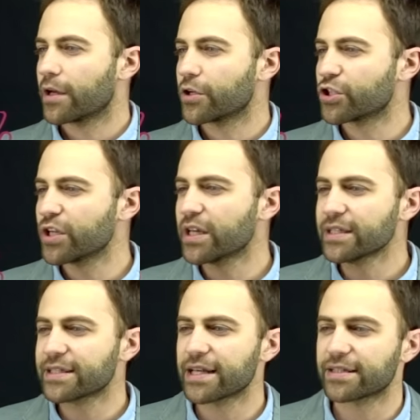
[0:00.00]
She can
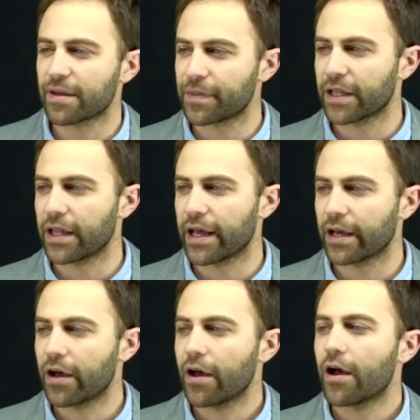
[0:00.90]
say something like,
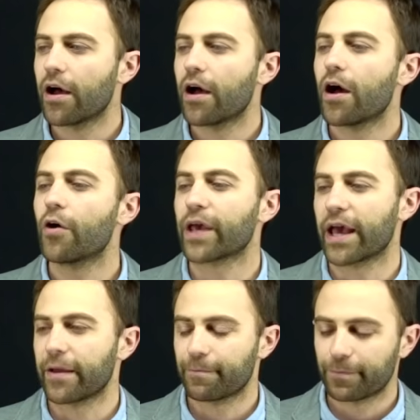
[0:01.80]

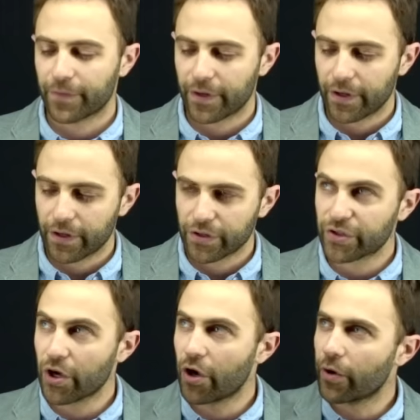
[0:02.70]
okay,
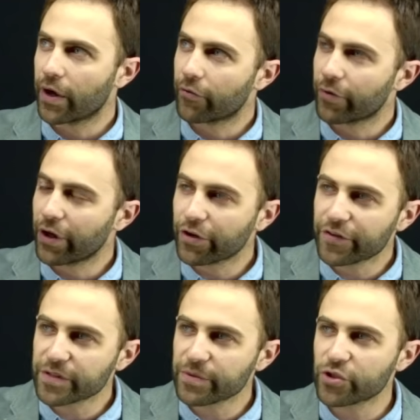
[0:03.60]
so
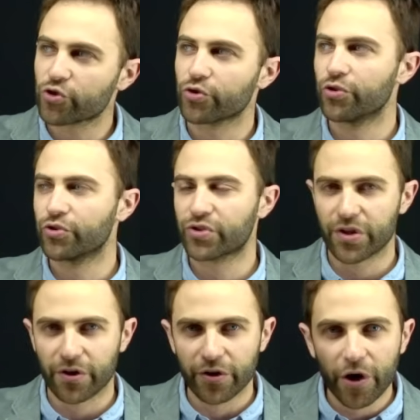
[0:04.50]
relativism is true, so
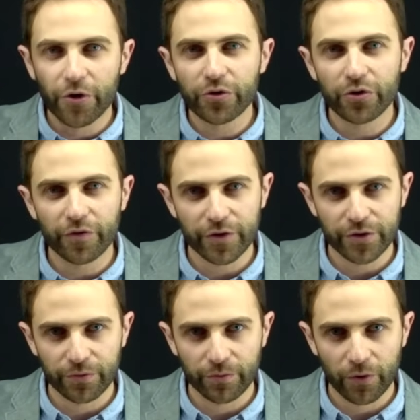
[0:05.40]
there are no
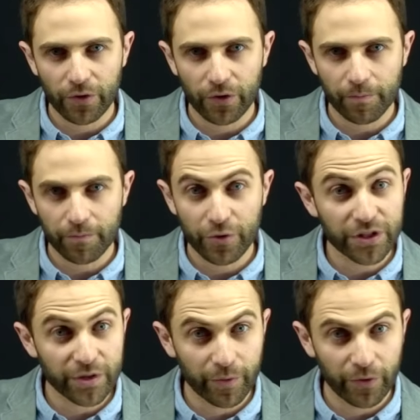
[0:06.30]
universal moral
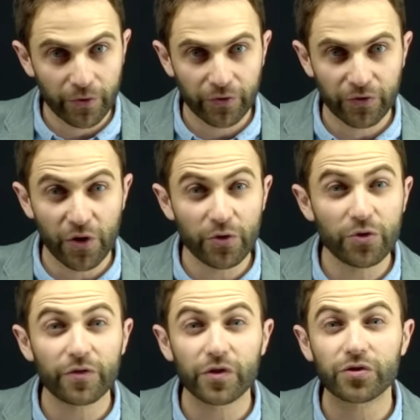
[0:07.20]
principles, no
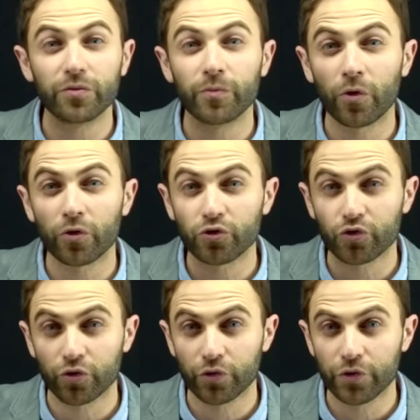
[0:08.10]
universal moral
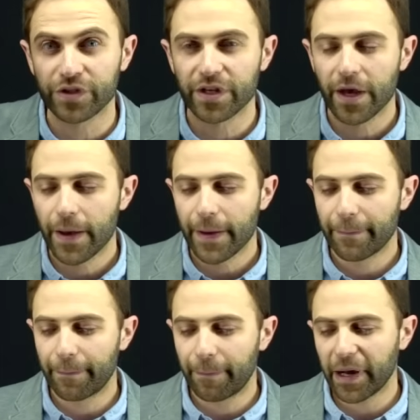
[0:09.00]
truths,
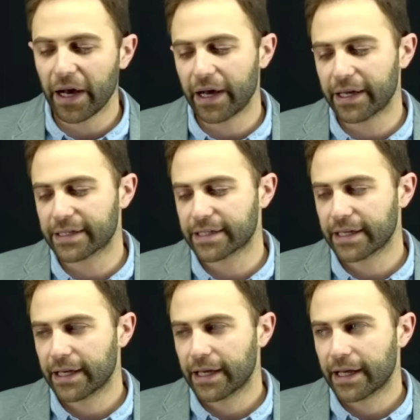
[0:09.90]
but
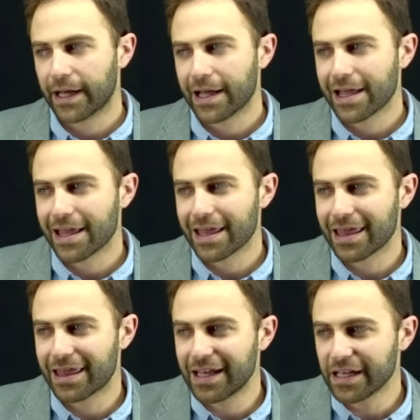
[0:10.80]

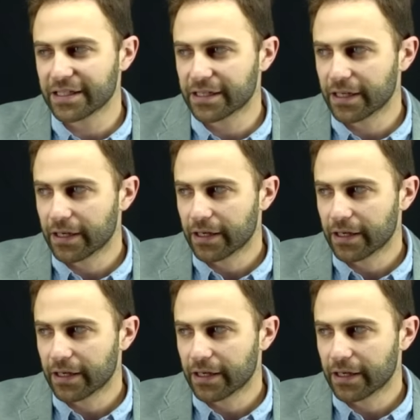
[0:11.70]
this